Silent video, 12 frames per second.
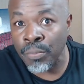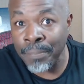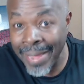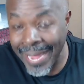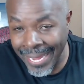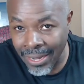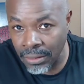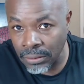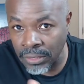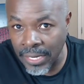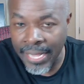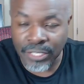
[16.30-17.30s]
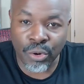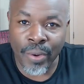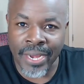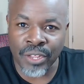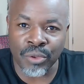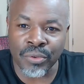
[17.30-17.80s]
bank slash
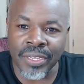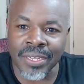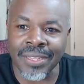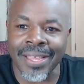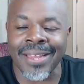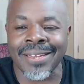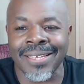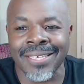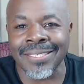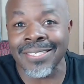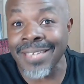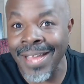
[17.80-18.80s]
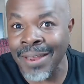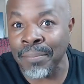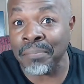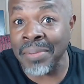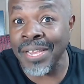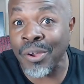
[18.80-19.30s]
credit union that is
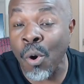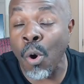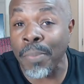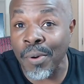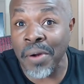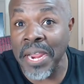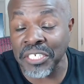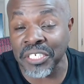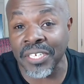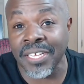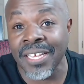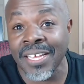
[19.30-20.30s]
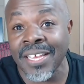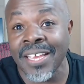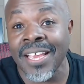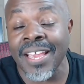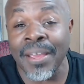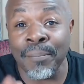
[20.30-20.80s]
not big corporation.
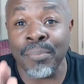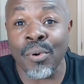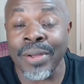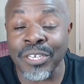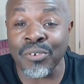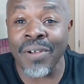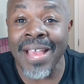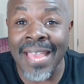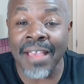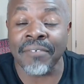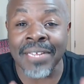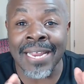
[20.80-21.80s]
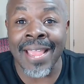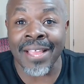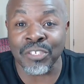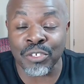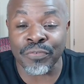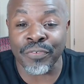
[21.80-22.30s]
And boy, do I have an
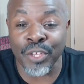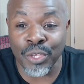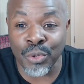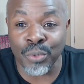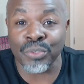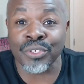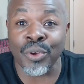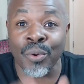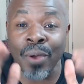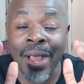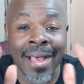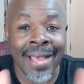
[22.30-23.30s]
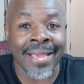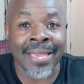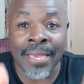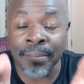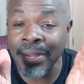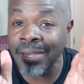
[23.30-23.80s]
answer for you. So I
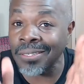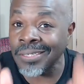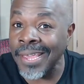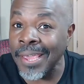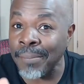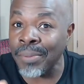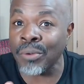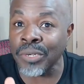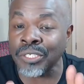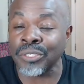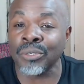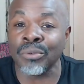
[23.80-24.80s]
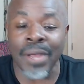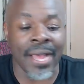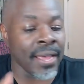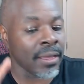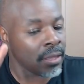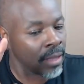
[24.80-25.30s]
am in the same boat as you.
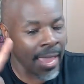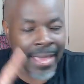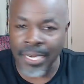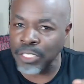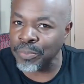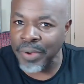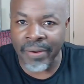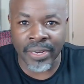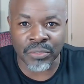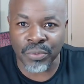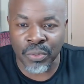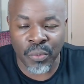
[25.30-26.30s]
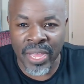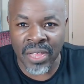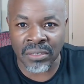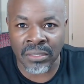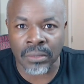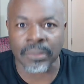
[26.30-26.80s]
I had experience with
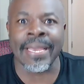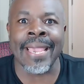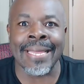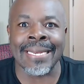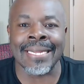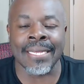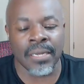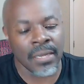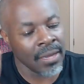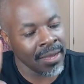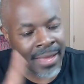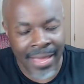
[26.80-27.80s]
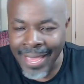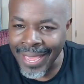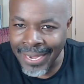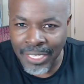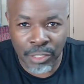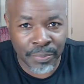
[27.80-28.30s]
Wells, hated it.
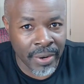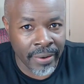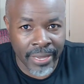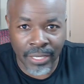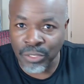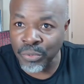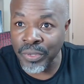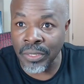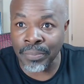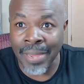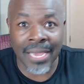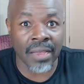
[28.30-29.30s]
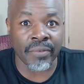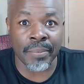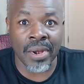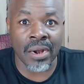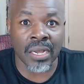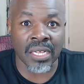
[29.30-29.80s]
Had experience with Bank of
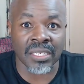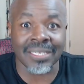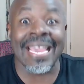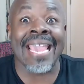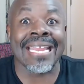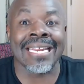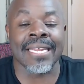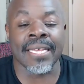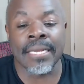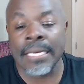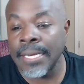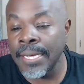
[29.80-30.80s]
America, hated it